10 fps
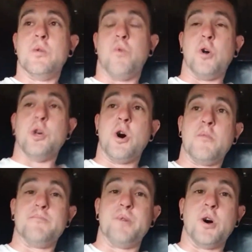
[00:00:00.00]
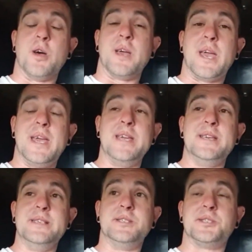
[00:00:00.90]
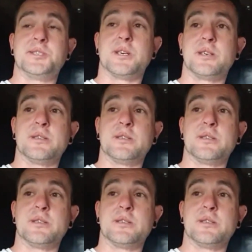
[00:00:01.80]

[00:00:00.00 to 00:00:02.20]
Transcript: whatnot, but he's